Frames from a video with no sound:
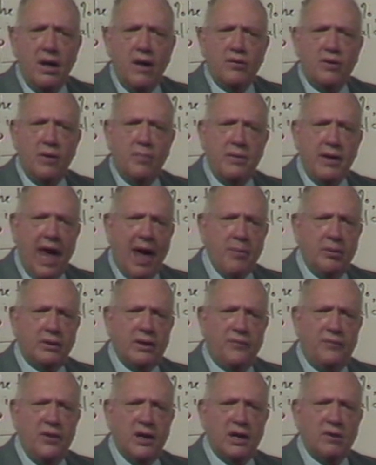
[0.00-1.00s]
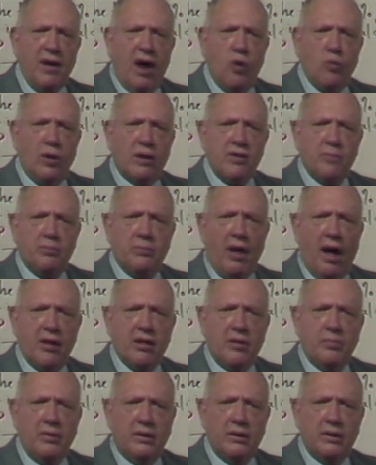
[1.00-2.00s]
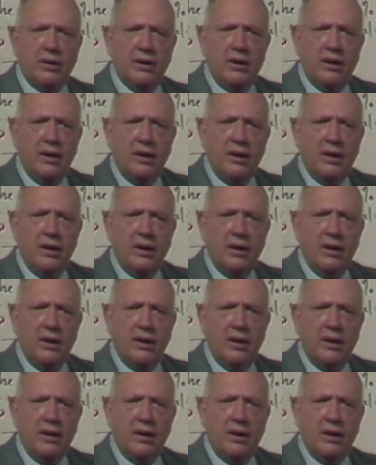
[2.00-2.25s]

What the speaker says: to be able to figure out what's plausible.